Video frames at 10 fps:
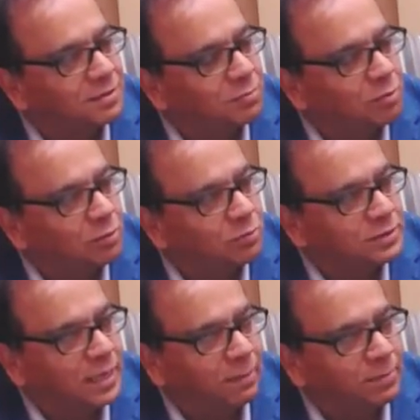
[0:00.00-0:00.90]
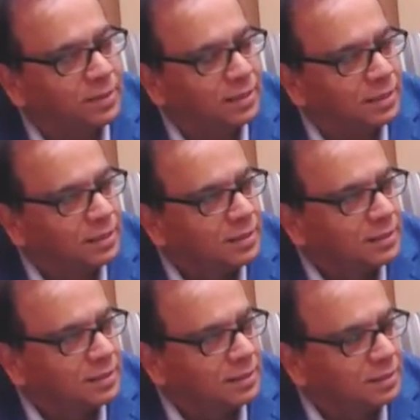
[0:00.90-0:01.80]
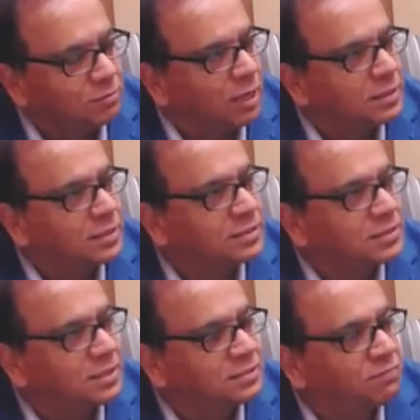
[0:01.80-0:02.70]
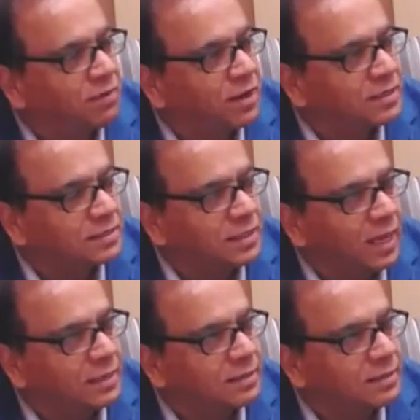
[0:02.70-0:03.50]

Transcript: what was happening, United States felt that